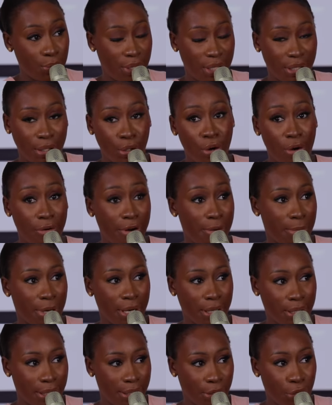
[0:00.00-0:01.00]
okay, the current
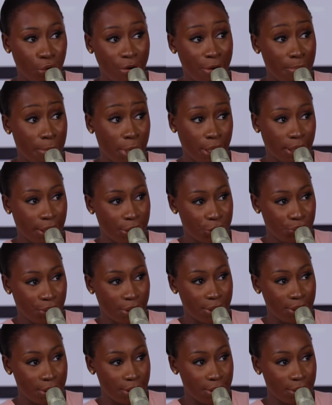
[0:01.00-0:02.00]
market and current market
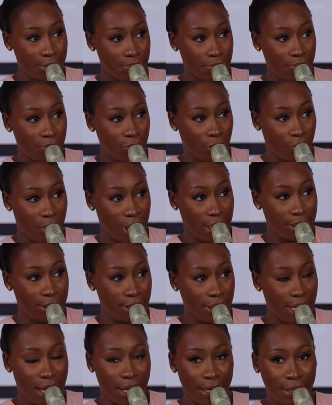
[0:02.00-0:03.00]
trends,
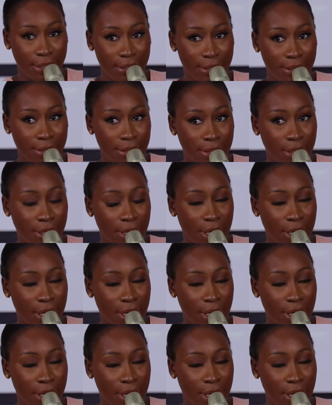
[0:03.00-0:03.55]
right? And